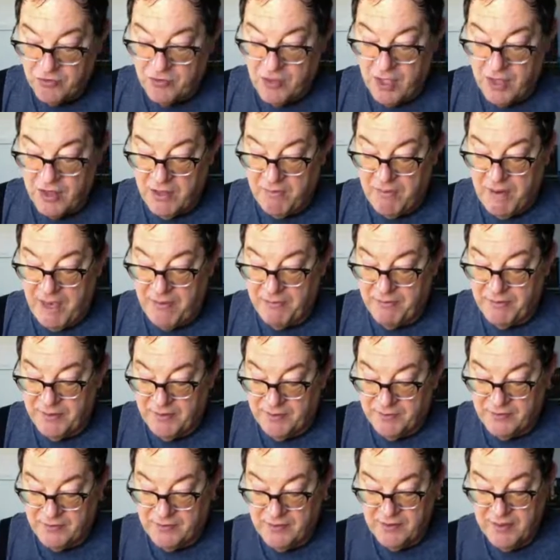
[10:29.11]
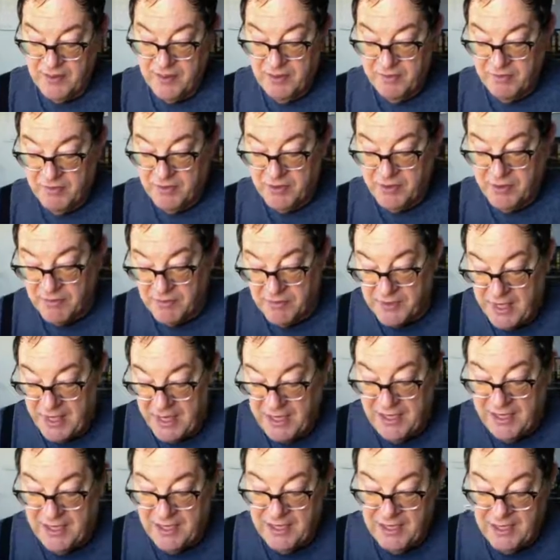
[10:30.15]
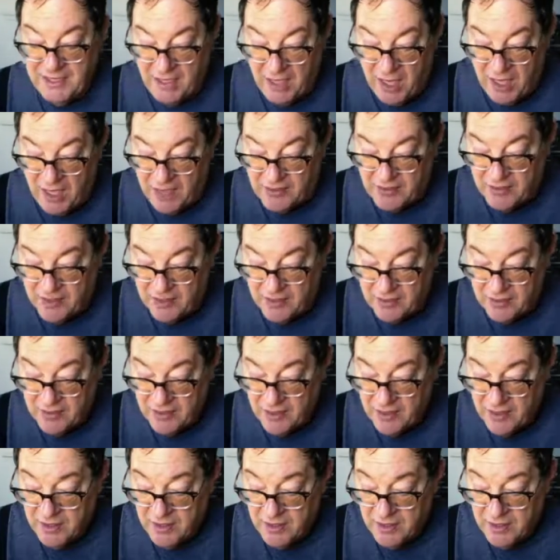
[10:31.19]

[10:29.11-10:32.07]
John the Baptist but some say Elijah, and